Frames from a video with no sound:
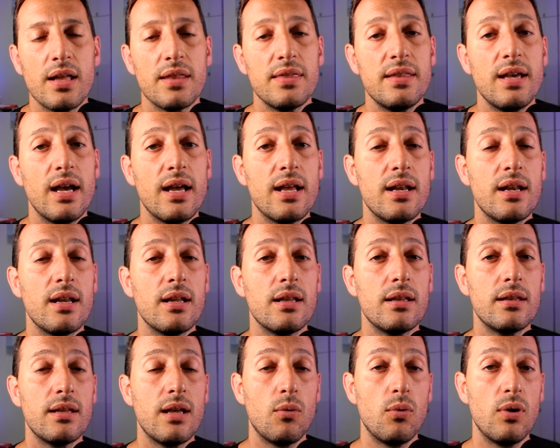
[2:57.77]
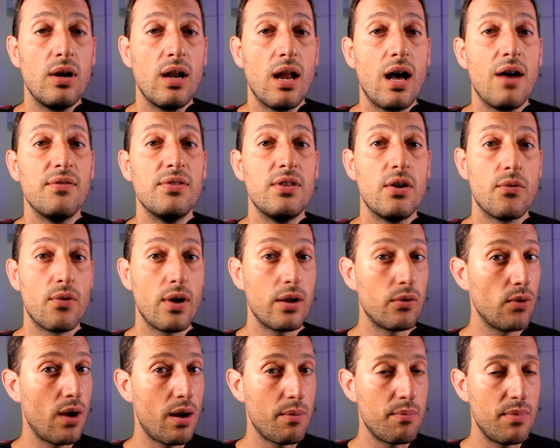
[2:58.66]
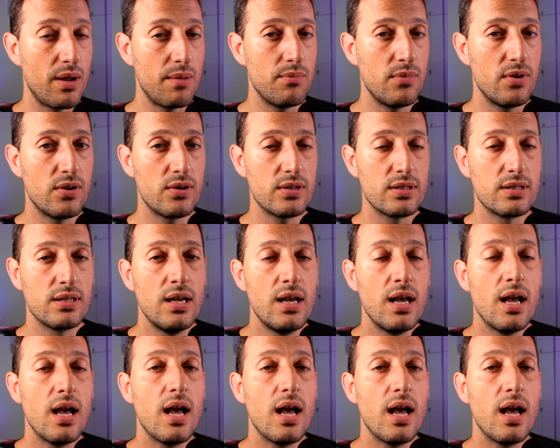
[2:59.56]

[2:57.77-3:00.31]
Then they will have the regular members